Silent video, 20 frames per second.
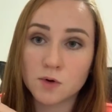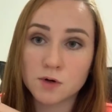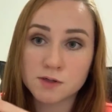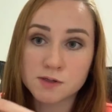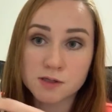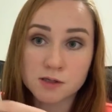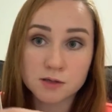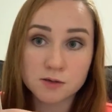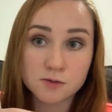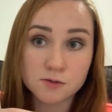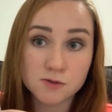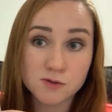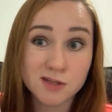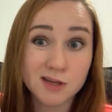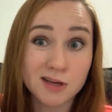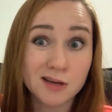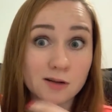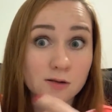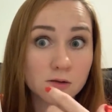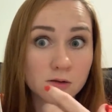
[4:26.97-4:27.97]
was
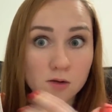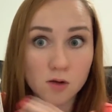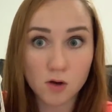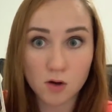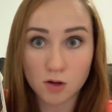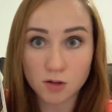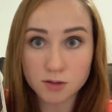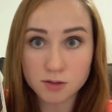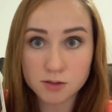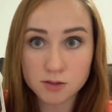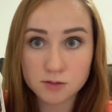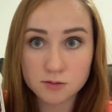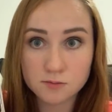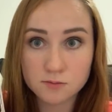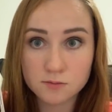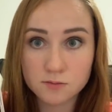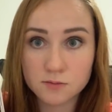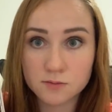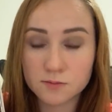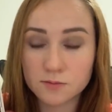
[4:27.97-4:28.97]
used a lot
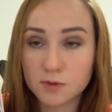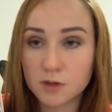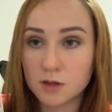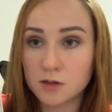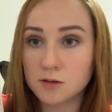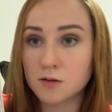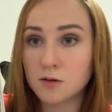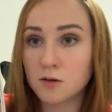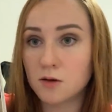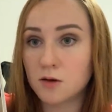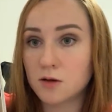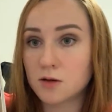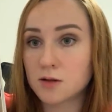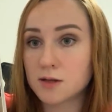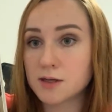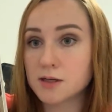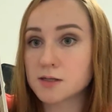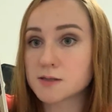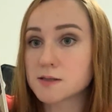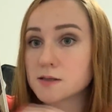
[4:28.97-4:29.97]

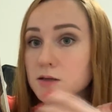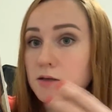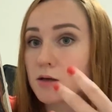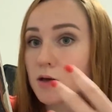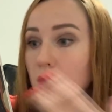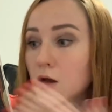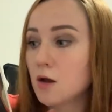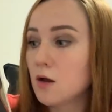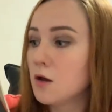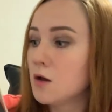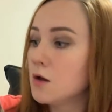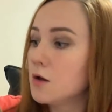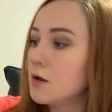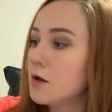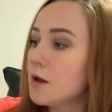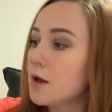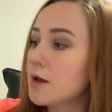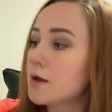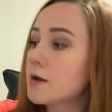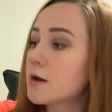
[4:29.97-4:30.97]
as
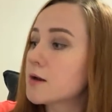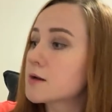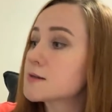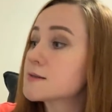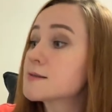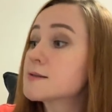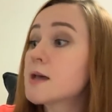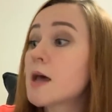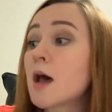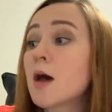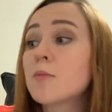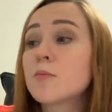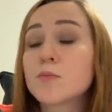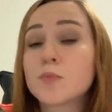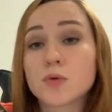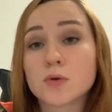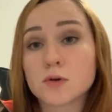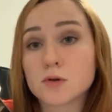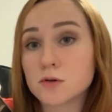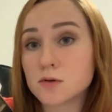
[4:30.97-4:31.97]
an
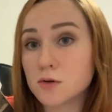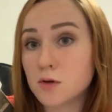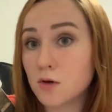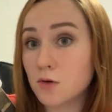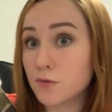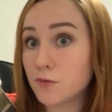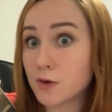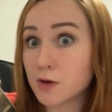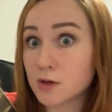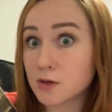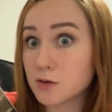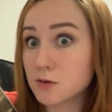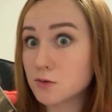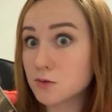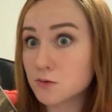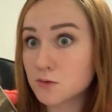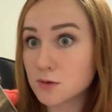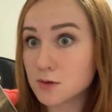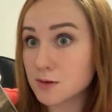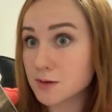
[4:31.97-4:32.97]
example of a
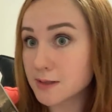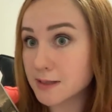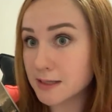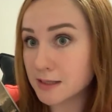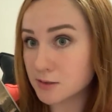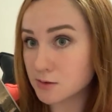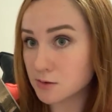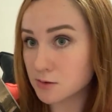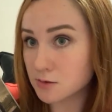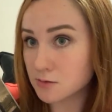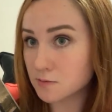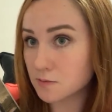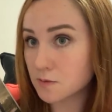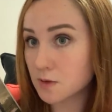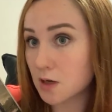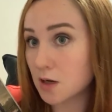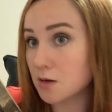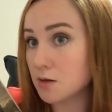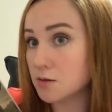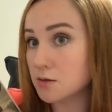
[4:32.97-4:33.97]
good leader,
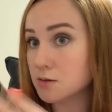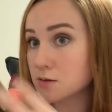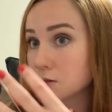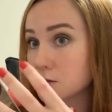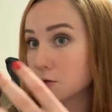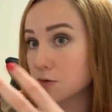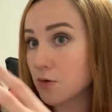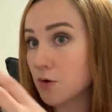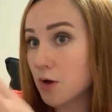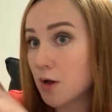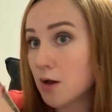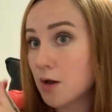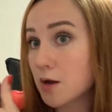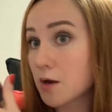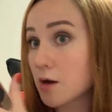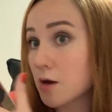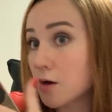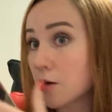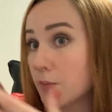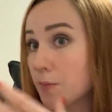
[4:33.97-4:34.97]
kind of to
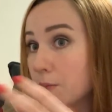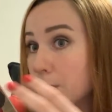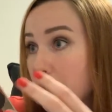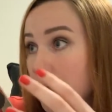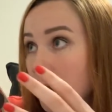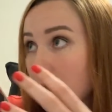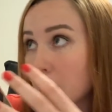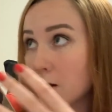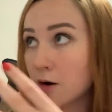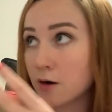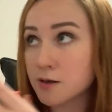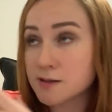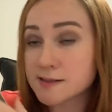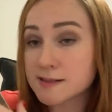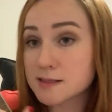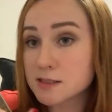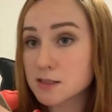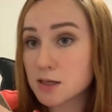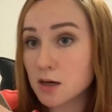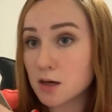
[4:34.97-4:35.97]
compare
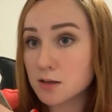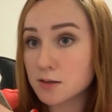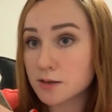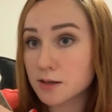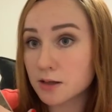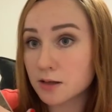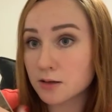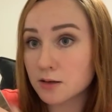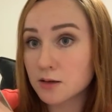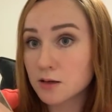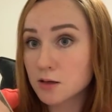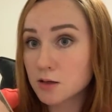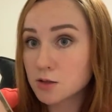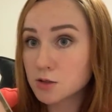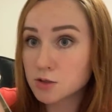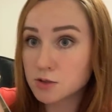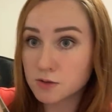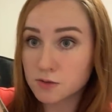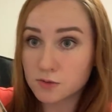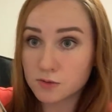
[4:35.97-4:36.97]
Stalin
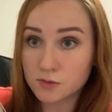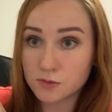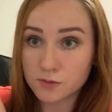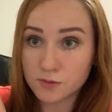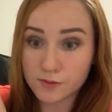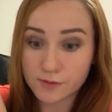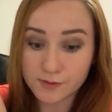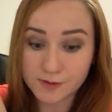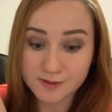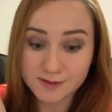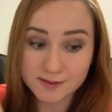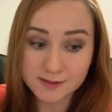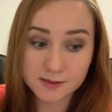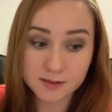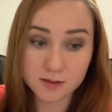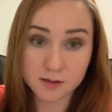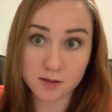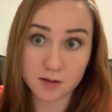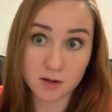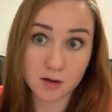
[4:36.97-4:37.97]
to this
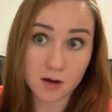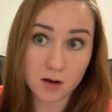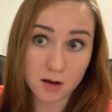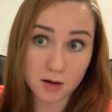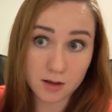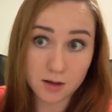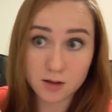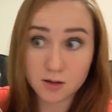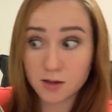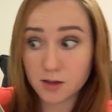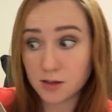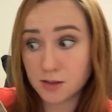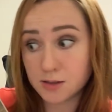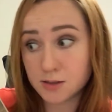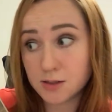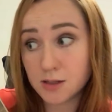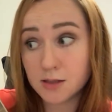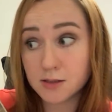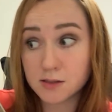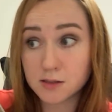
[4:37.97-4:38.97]
guy.
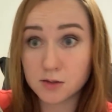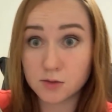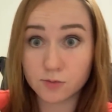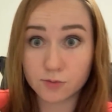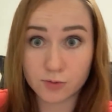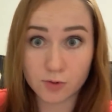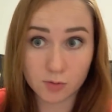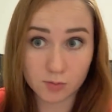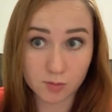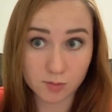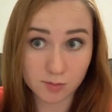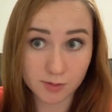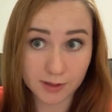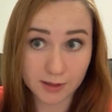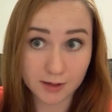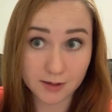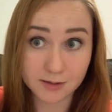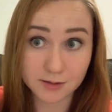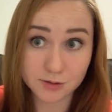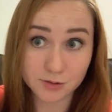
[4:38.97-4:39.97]
And as you
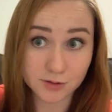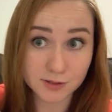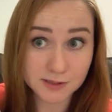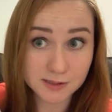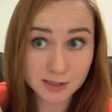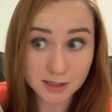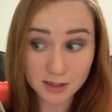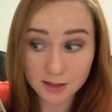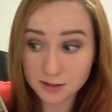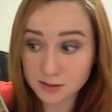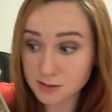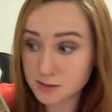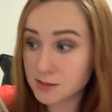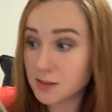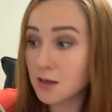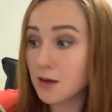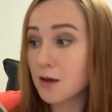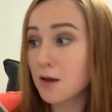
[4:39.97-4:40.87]
probably understand